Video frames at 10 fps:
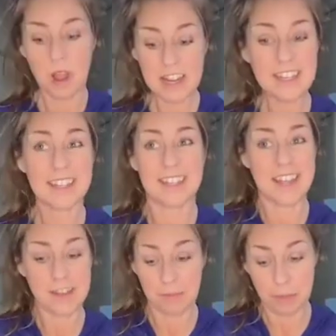Why
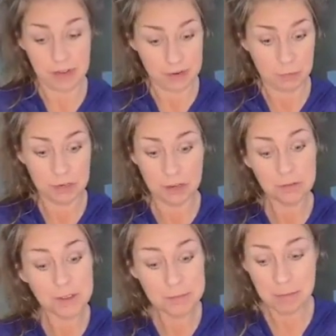save money when
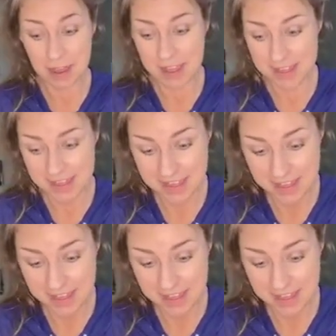you can buy